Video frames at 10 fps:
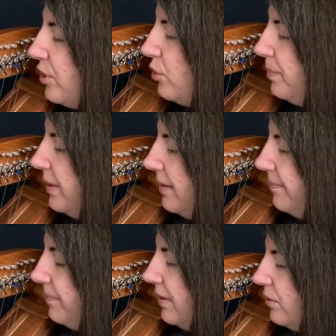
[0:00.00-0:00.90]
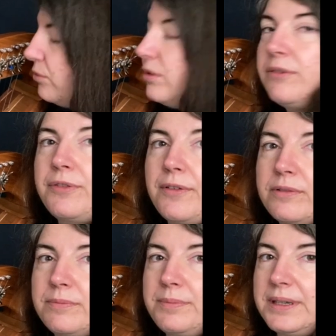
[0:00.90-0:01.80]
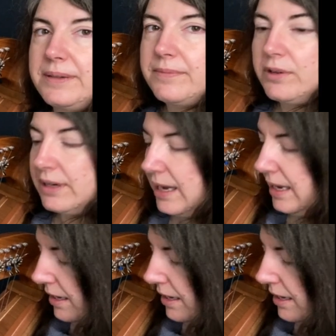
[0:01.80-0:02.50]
two B, two different B, okay?